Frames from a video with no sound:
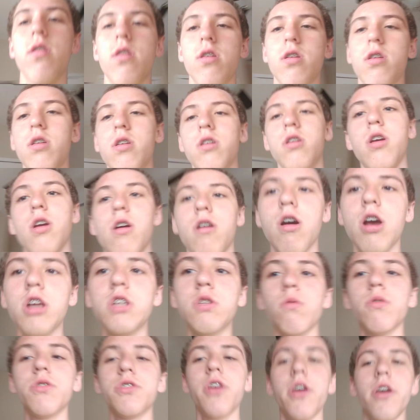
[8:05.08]
I just want to tell you
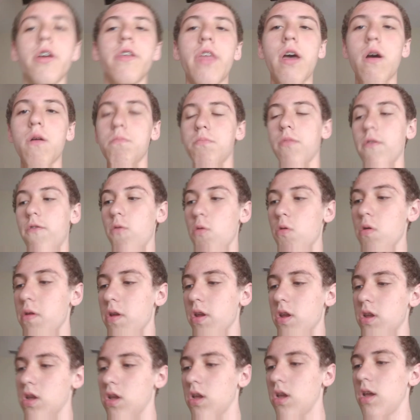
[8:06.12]
that before we,
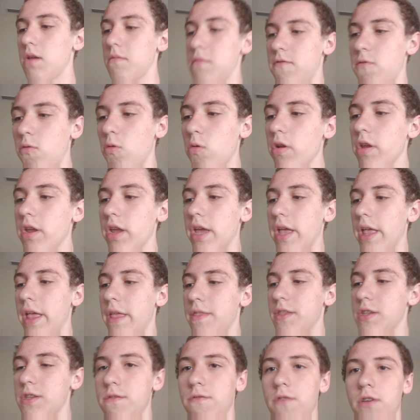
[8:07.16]
before we end this video
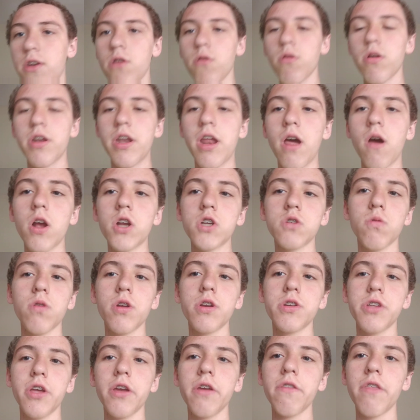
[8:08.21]
right now, I just want to tell you
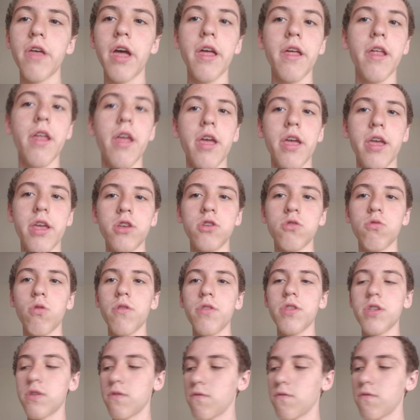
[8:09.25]
that enjoy this video.